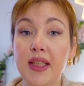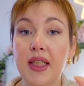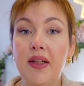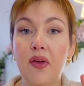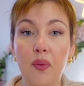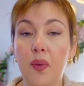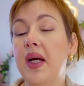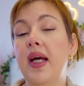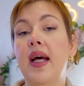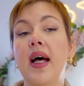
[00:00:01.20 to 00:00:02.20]
changing the
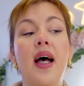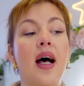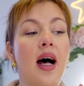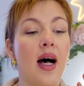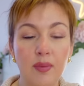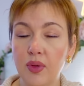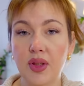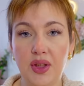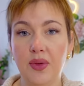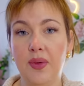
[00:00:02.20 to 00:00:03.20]
way I'm gonna do